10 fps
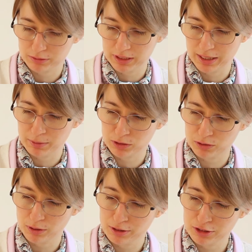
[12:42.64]

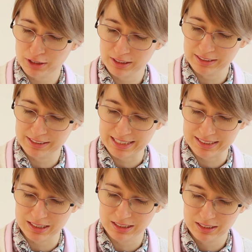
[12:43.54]
Dermatologically
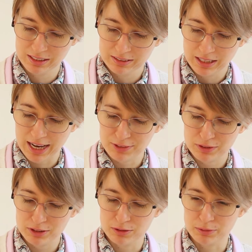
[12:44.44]
tested.
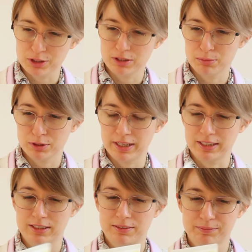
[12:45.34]
Hydrate, nourish, and
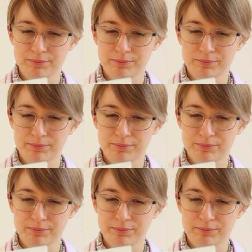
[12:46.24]
protect.